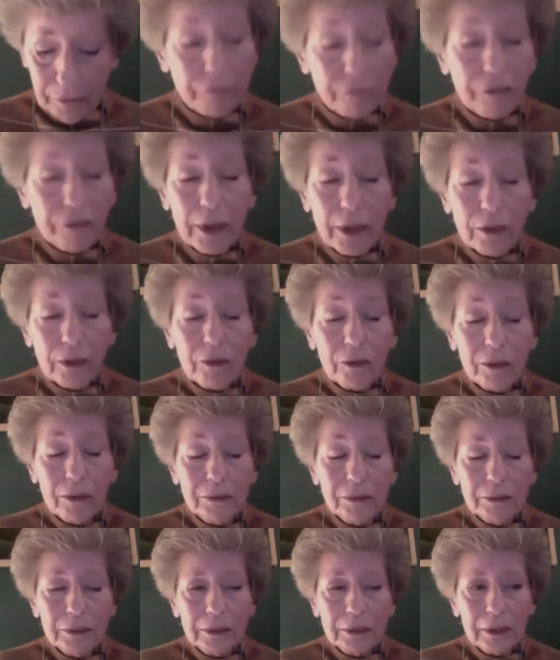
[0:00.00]
faith,
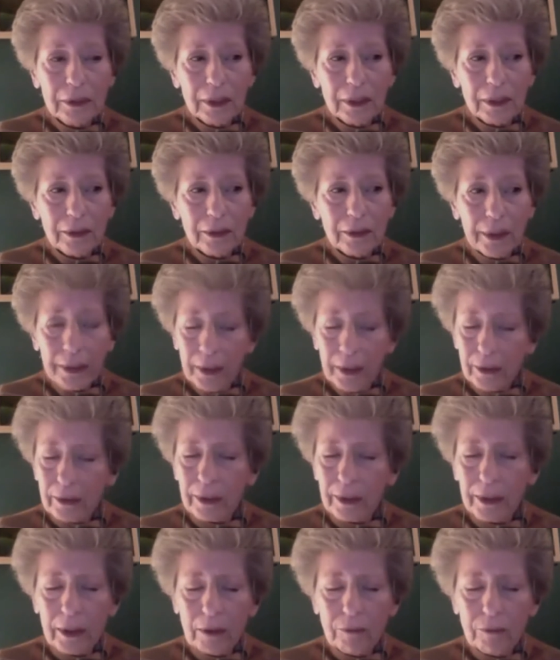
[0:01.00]
they
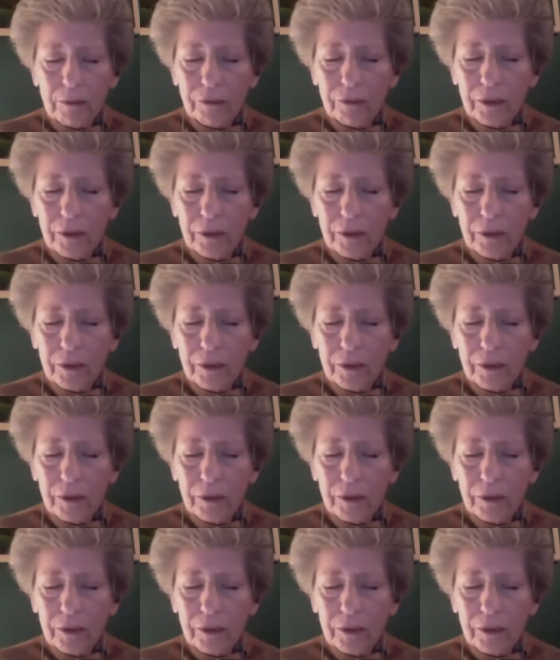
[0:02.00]
can leave